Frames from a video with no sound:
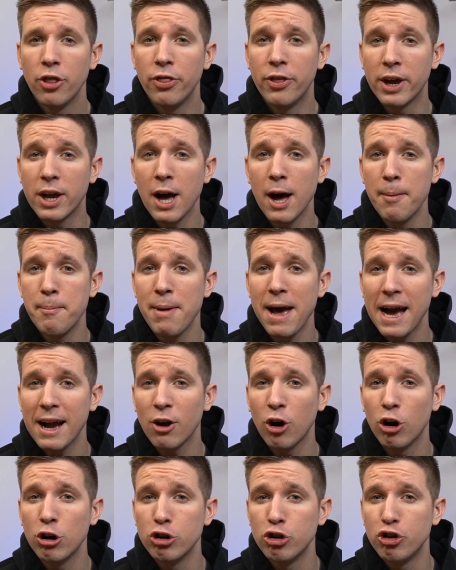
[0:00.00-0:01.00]
The comeback
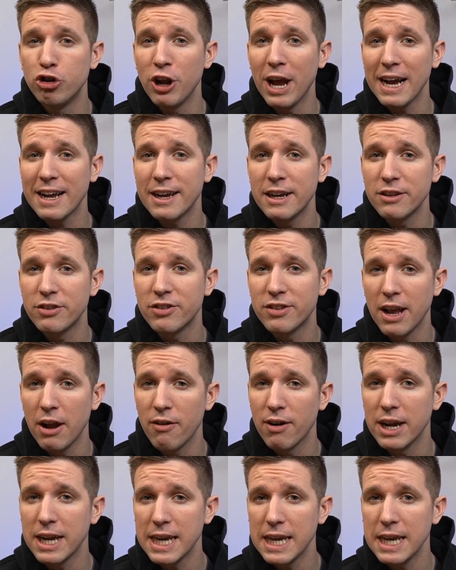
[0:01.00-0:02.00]
on Jeka
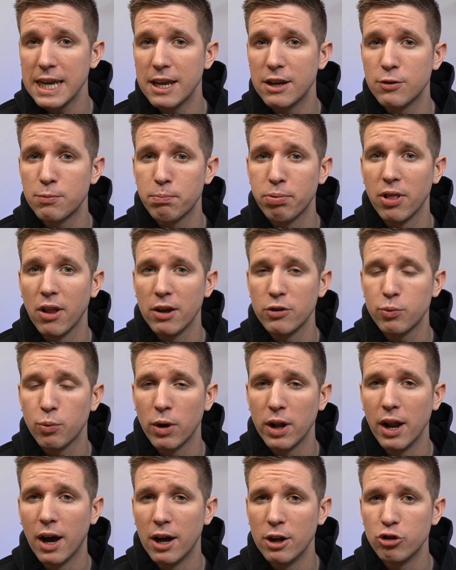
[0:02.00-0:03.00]
Saragih is plus
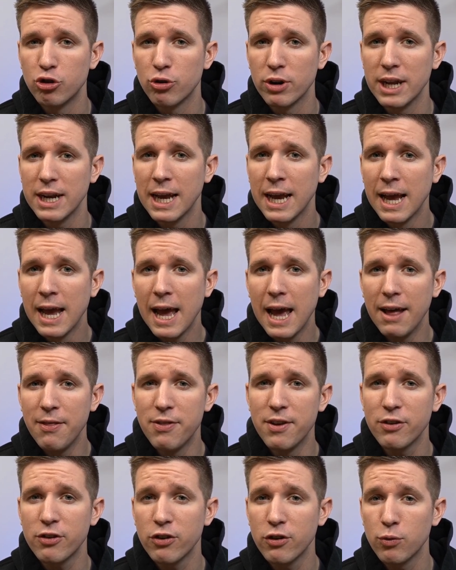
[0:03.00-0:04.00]
100. And
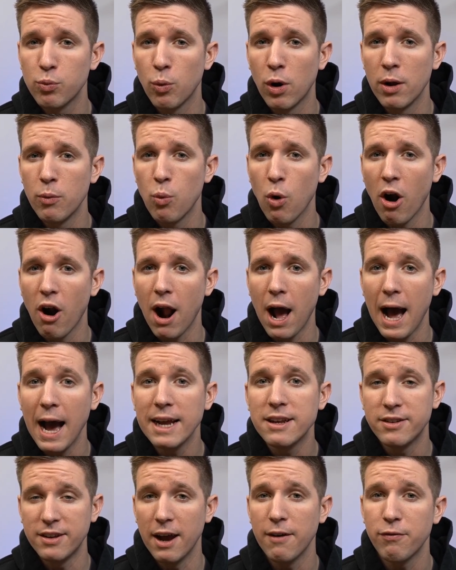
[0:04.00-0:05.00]
this is one where I
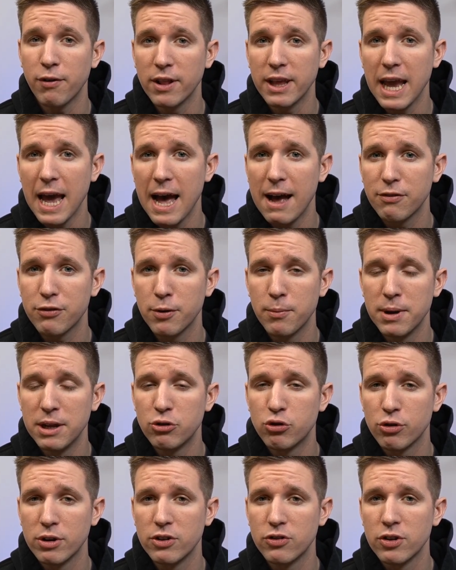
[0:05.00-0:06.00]
definitely have some
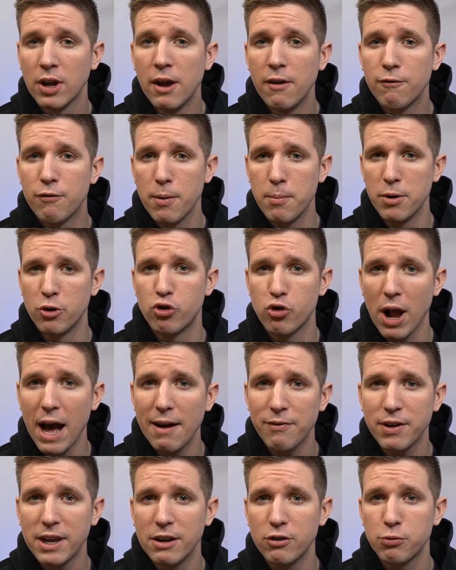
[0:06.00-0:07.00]
interest from a
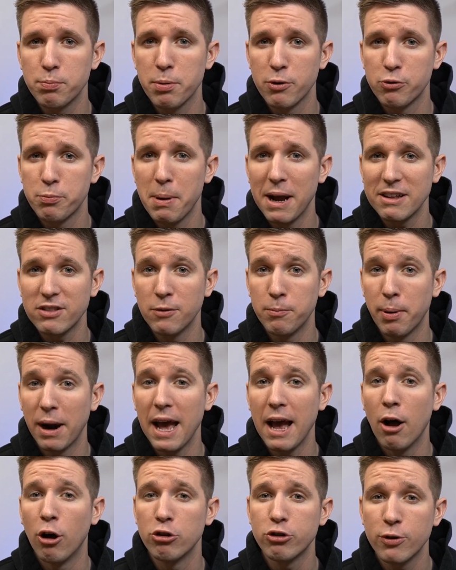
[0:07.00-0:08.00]
DraftKings perspective, but
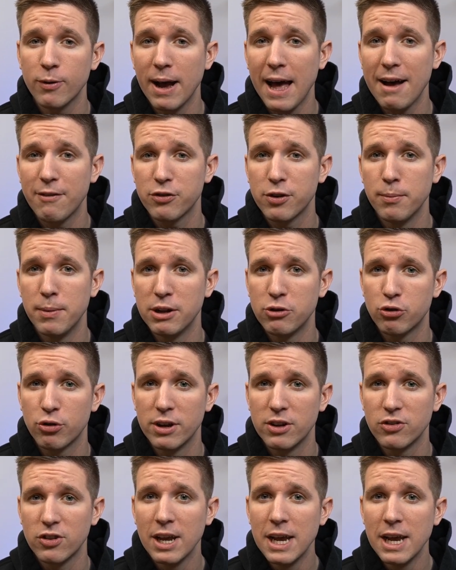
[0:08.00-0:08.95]
I also have some interest